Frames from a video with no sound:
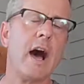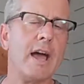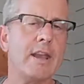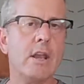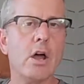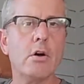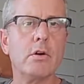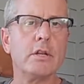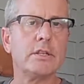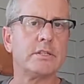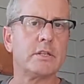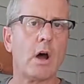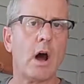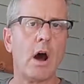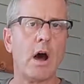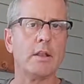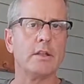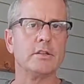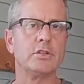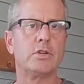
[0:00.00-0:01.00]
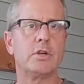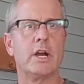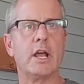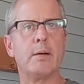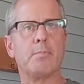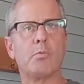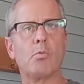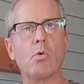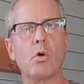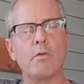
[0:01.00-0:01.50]
I noticed on the
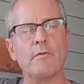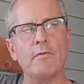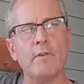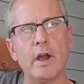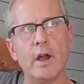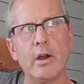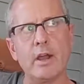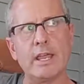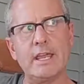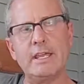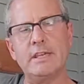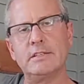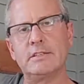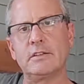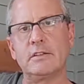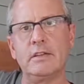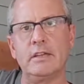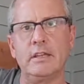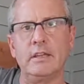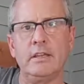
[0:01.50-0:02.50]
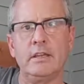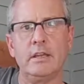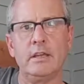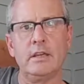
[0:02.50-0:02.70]
trip, were very easily